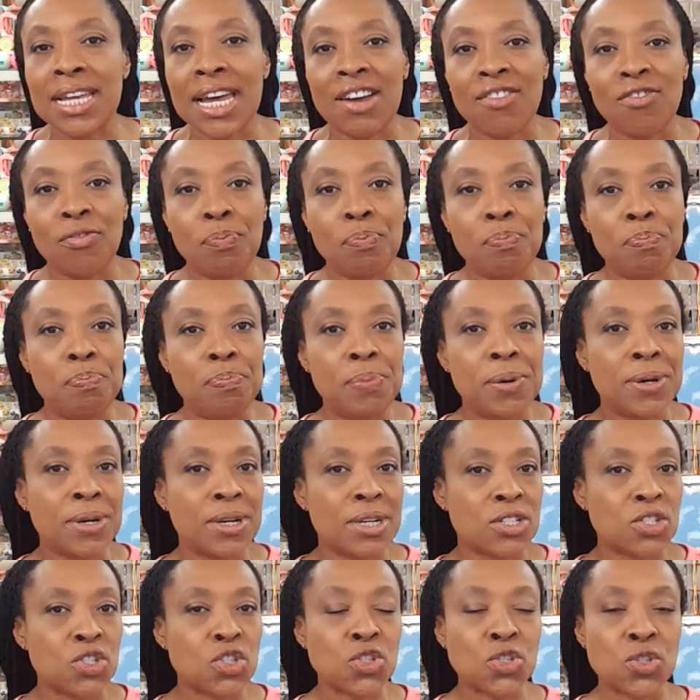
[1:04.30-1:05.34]
have
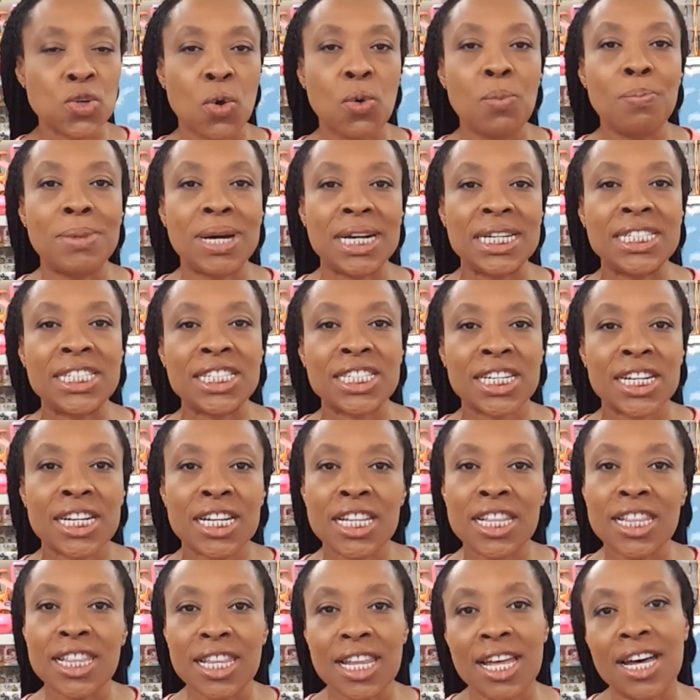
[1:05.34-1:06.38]
put so much
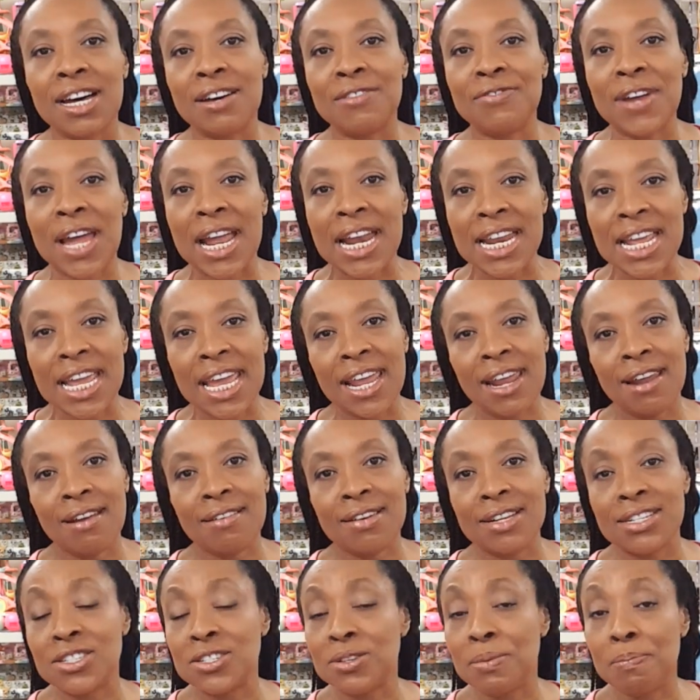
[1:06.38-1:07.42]
love and care
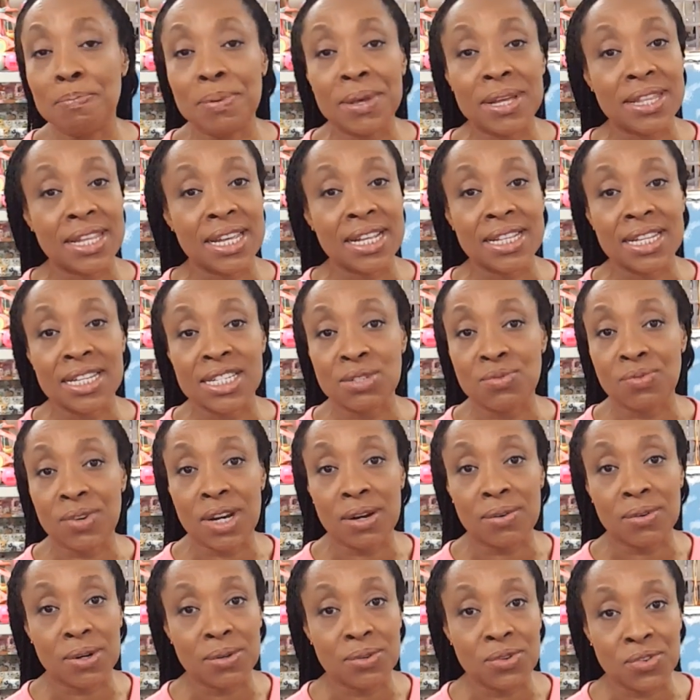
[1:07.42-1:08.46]
into building this
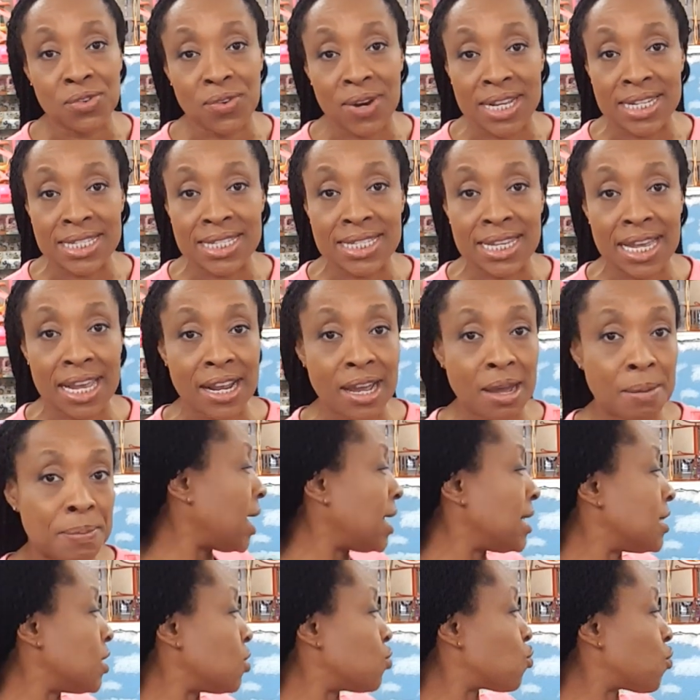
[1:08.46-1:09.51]
railroad train setup. I
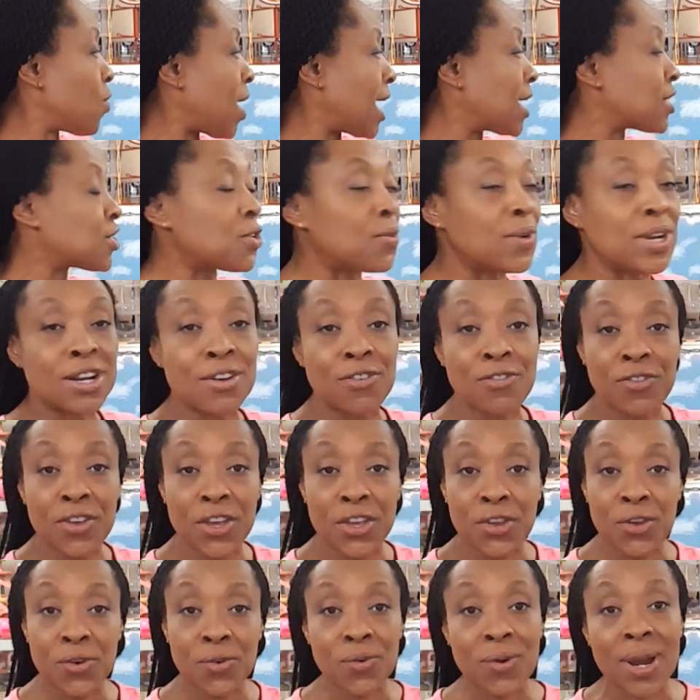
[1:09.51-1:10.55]
mean, the tracks are in a
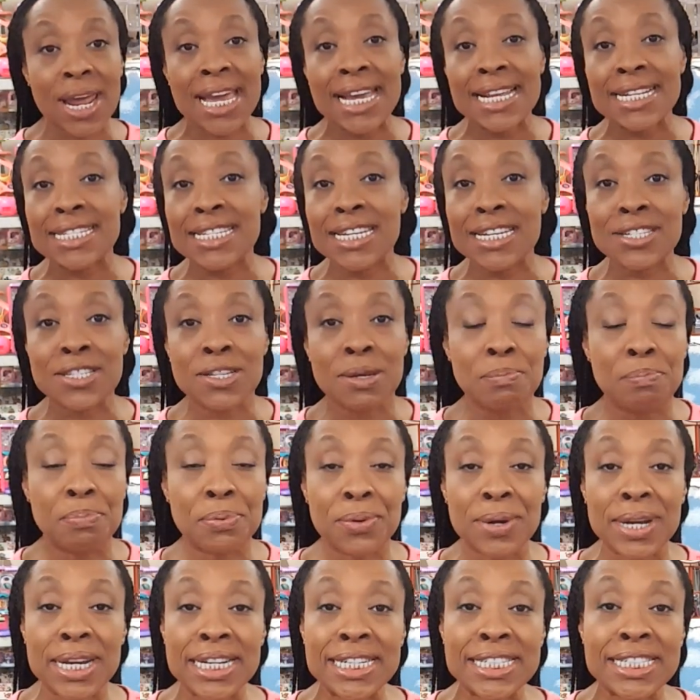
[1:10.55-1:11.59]
figure eight, there's a
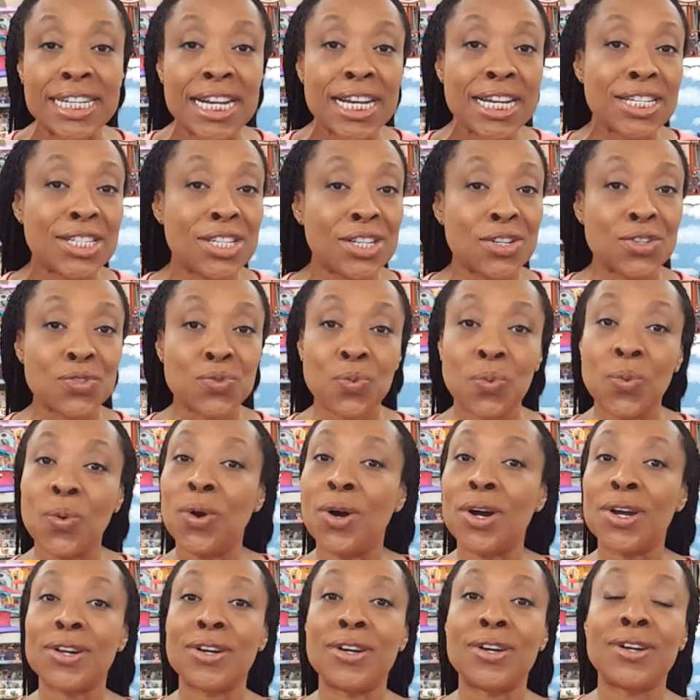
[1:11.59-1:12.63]
bridge, there's
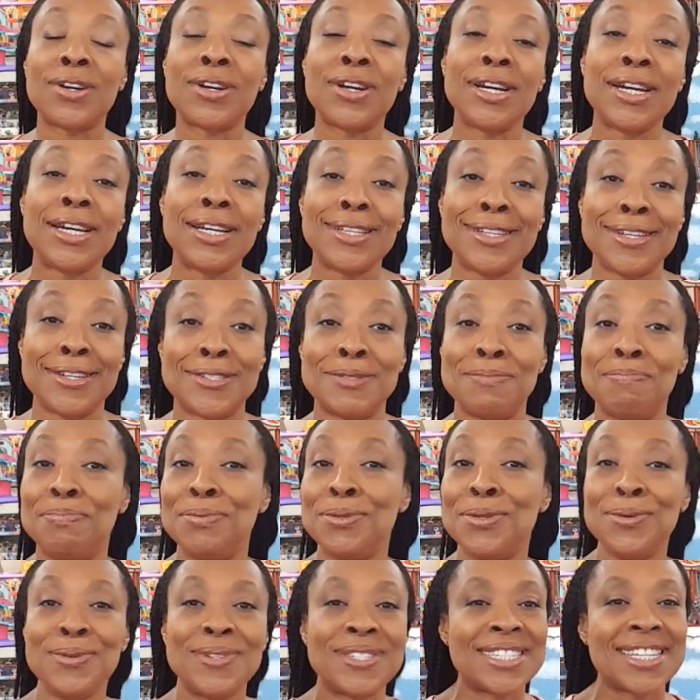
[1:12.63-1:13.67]
water, there's
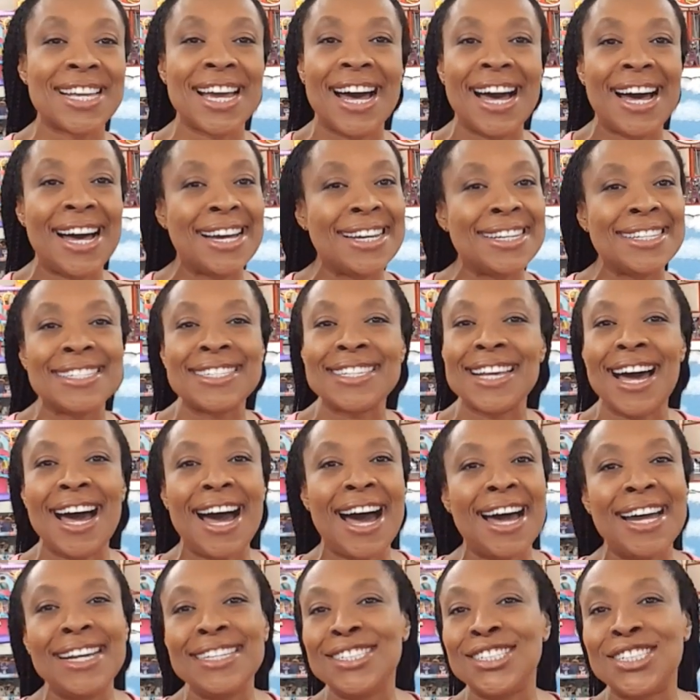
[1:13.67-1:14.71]
blue skies.
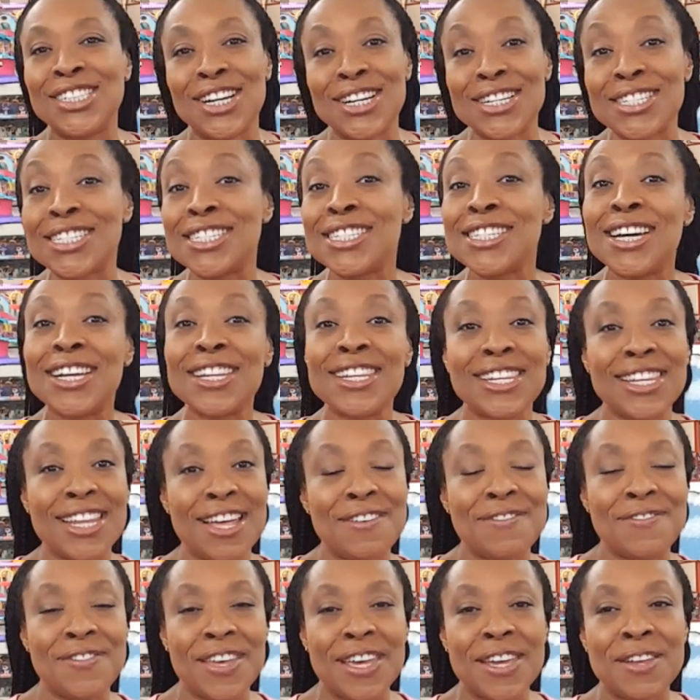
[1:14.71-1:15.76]
I just
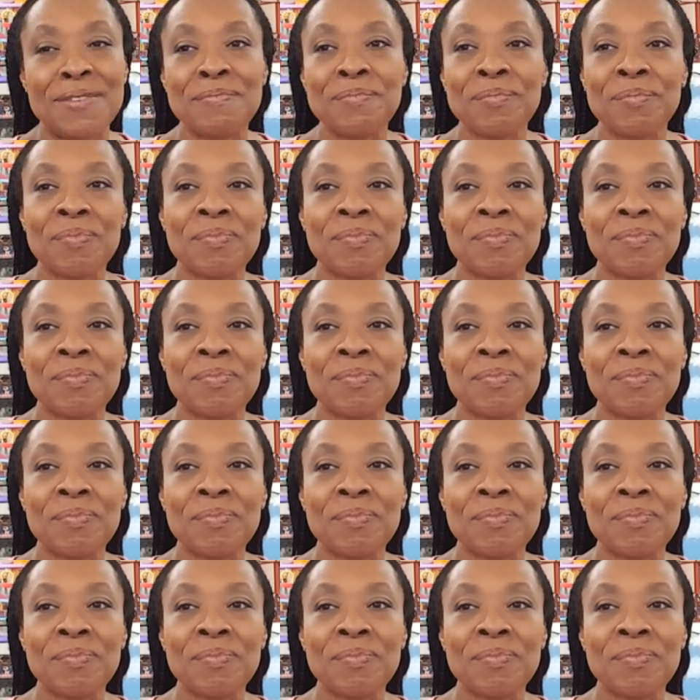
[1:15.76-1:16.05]
love it.